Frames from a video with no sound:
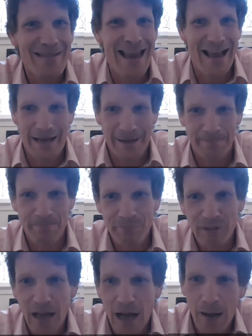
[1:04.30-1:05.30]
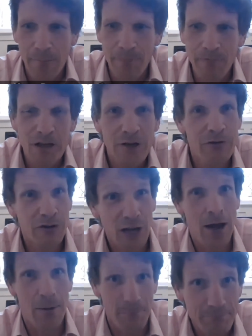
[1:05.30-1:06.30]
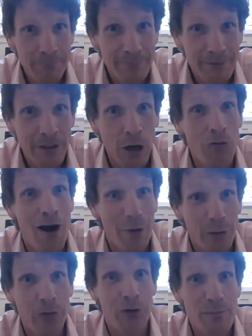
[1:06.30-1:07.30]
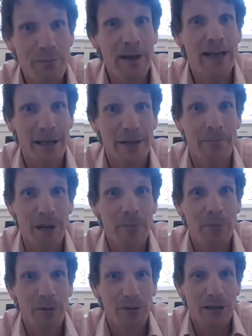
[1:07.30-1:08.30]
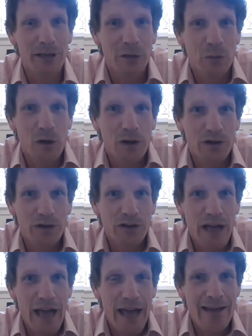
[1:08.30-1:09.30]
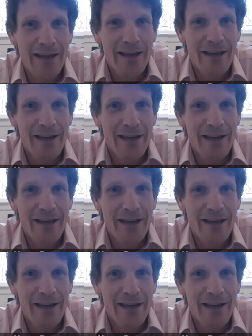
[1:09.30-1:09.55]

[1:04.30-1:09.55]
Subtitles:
thing. For some, you know, around 3 billion people in the world today,